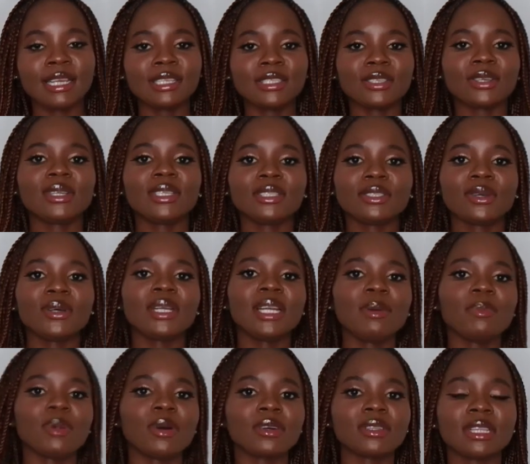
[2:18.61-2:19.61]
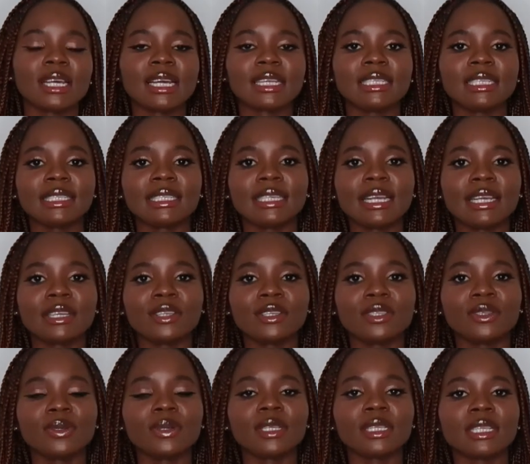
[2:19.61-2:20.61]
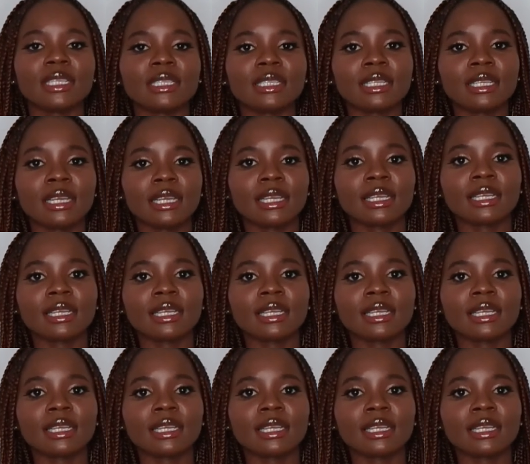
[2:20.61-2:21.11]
So it's all about that. It's like you're doing this.